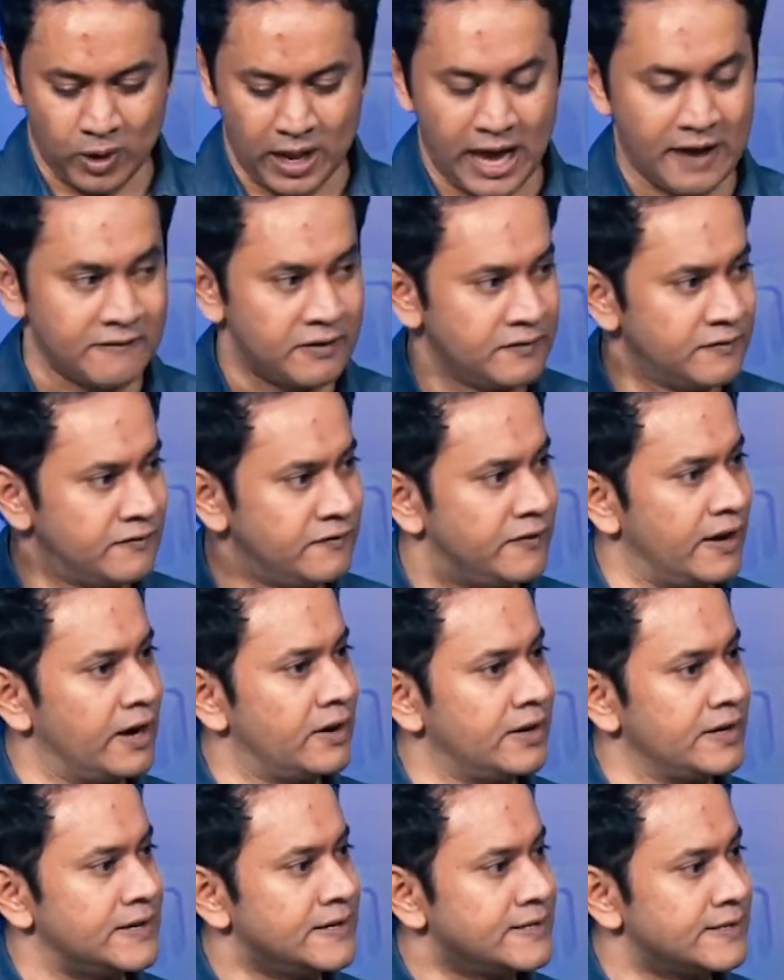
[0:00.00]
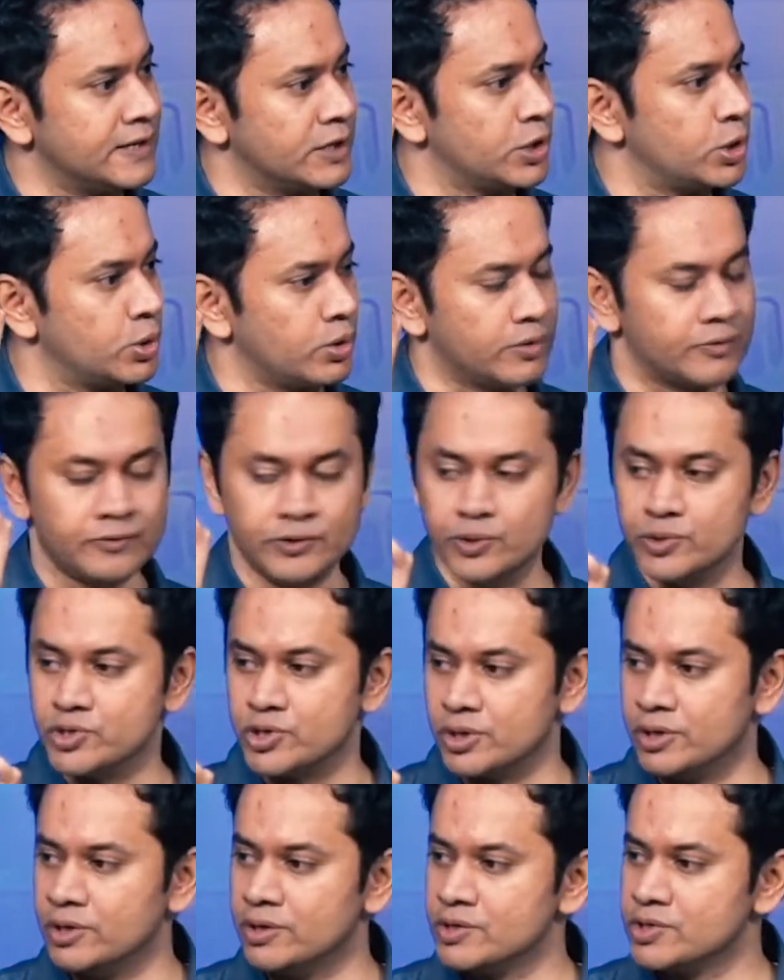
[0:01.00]
have a very secure
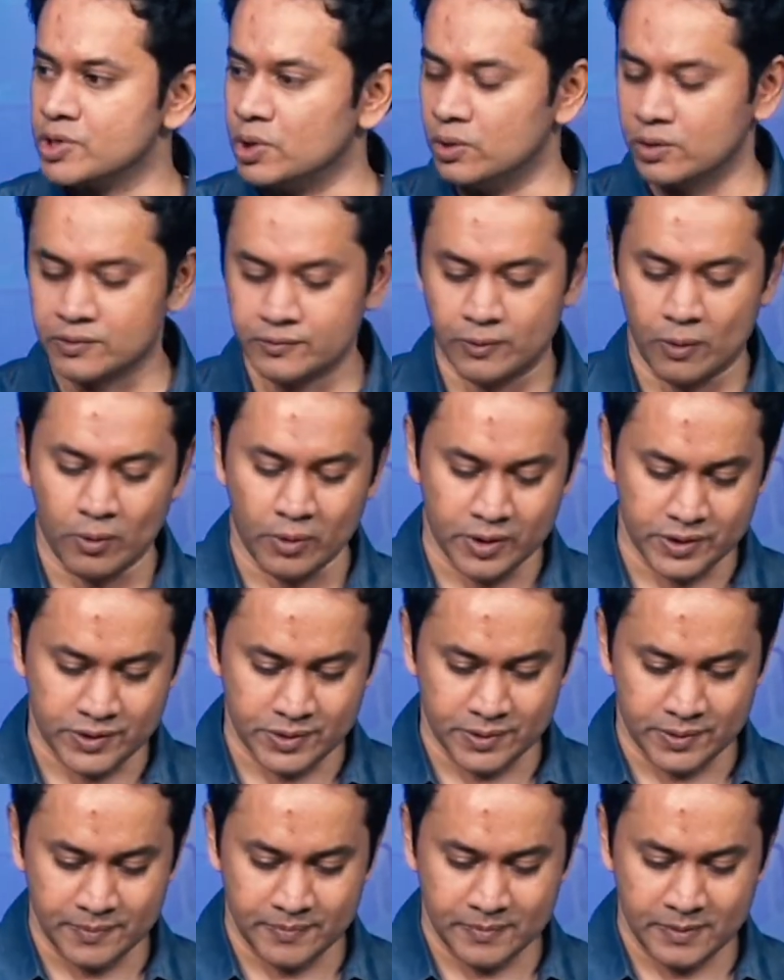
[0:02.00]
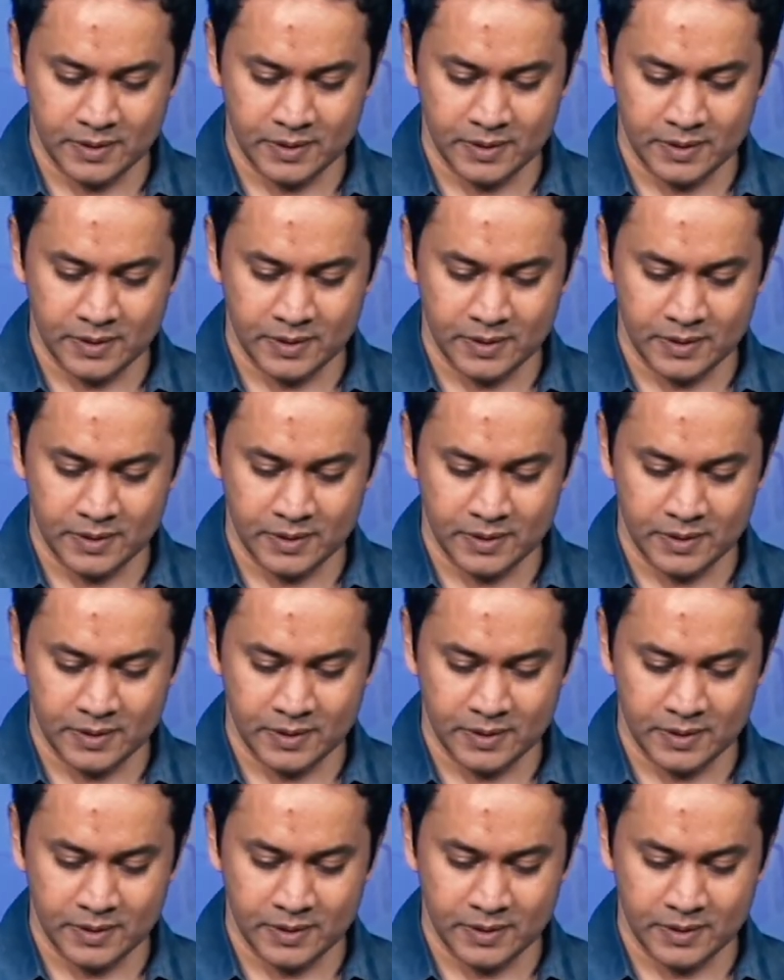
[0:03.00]
future to look forward to.